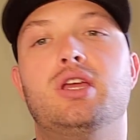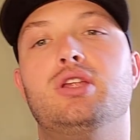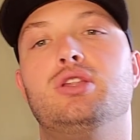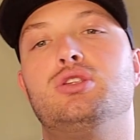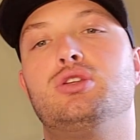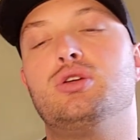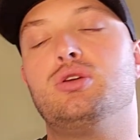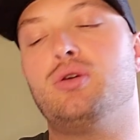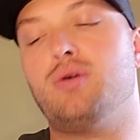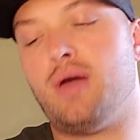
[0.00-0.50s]

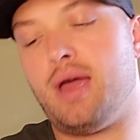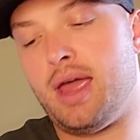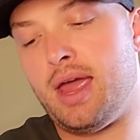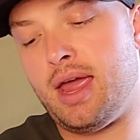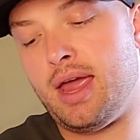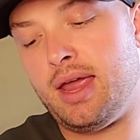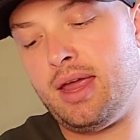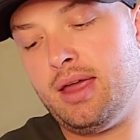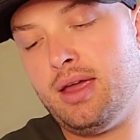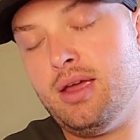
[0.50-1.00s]
into
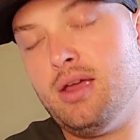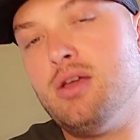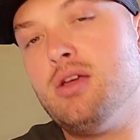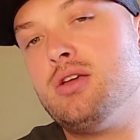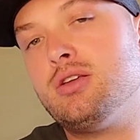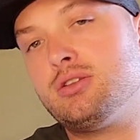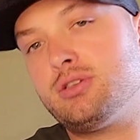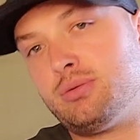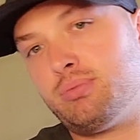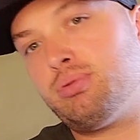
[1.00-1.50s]
a
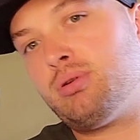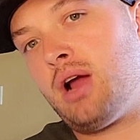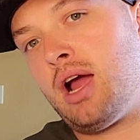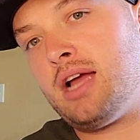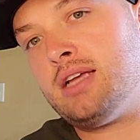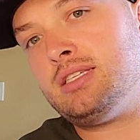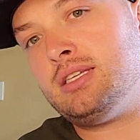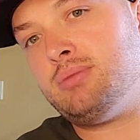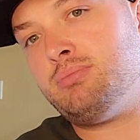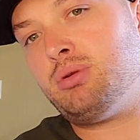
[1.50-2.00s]

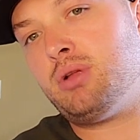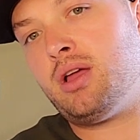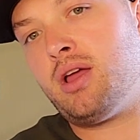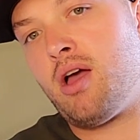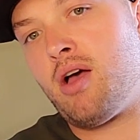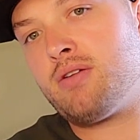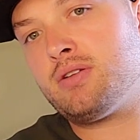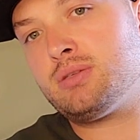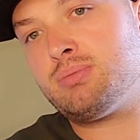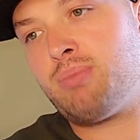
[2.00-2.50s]
surprising
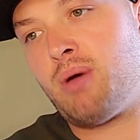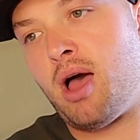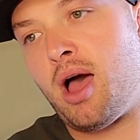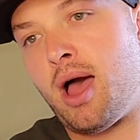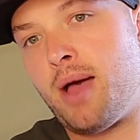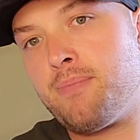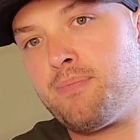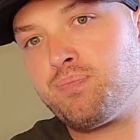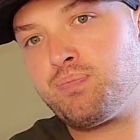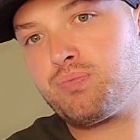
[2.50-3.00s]
playoff
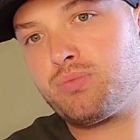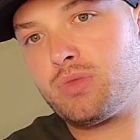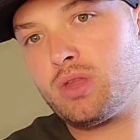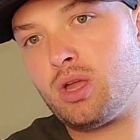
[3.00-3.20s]
spot